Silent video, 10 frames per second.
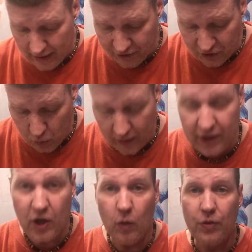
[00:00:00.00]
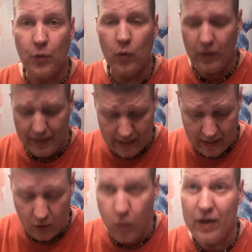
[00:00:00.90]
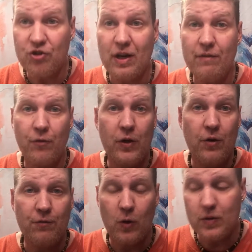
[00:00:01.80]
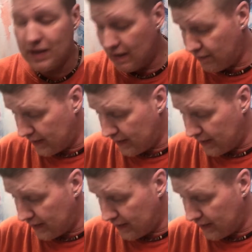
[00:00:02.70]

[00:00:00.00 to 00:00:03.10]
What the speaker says: Just wanted to go through a quick shave for you folks out